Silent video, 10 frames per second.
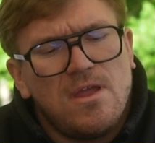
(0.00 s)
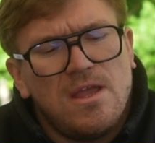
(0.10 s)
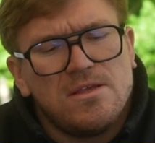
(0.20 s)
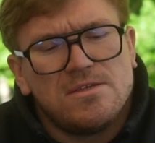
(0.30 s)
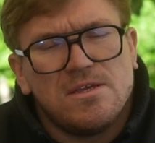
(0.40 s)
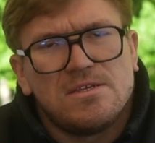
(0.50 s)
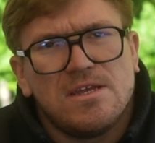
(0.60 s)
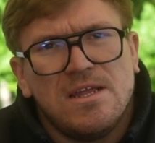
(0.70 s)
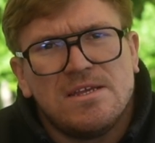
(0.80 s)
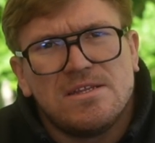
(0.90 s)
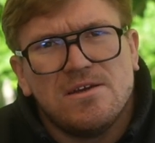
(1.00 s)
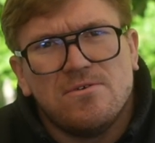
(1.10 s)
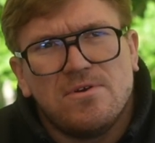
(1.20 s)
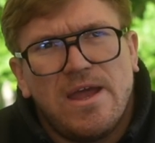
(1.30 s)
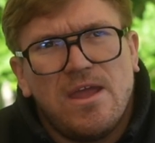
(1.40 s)
is the
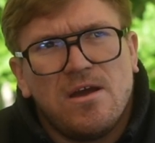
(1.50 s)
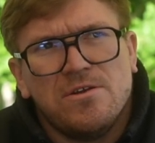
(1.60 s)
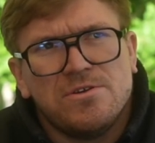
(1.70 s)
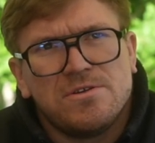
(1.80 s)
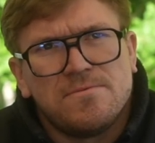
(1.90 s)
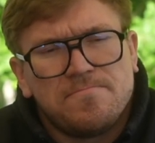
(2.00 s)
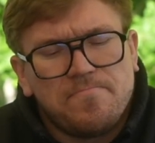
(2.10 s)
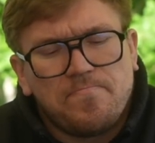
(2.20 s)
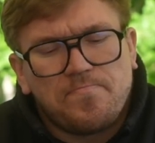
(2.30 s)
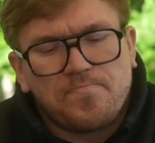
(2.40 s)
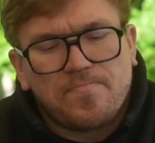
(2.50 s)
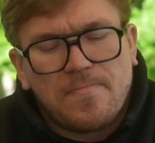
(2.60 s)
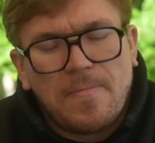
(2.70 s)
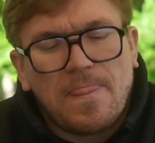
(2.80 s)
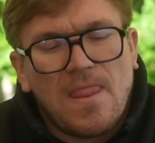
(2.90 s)
Cinestill 800,
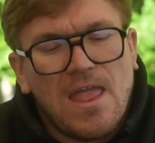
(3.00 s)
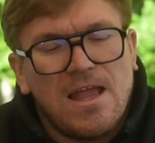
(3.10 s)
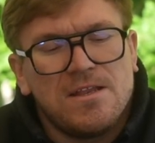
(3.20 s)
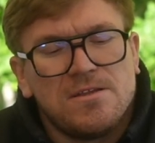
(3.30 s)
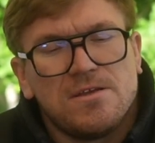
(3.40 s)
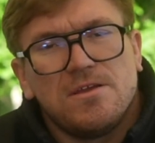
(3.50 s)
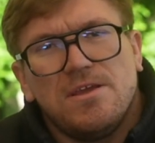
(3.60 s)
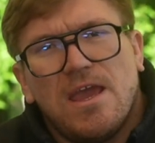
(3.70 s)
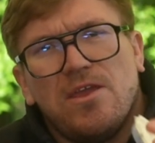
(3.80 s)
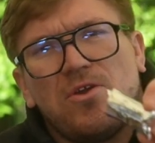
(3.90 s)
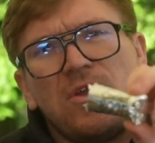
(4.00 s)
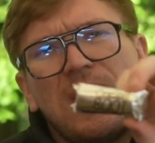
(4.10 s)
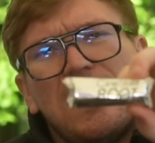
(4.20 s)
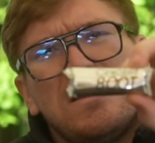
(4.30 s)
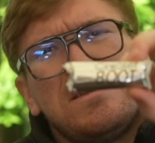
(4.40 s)
and yeah, you can
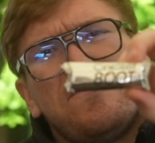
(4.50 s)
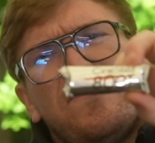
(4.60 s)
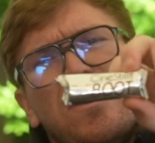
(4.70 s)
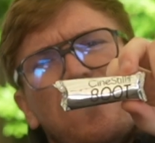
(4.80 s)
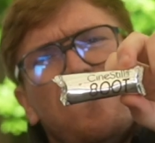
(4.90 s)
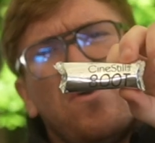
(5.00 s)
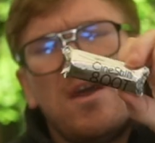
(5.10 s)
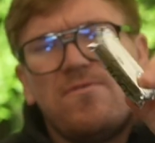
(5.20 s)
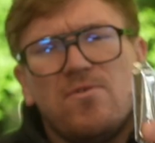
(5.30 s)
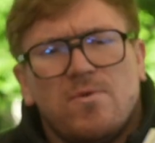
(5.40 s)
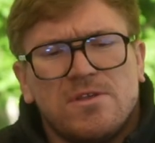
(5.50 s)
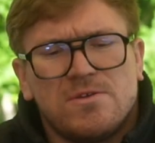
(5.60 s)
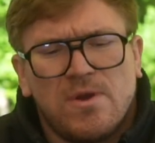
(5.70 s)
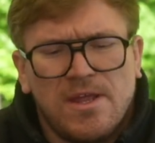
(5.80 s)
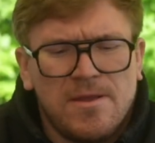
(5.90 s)
get this in 35 or
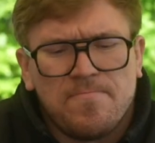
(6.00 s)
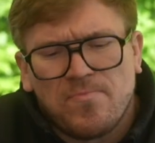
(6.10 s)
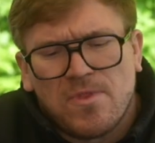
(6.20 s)
120.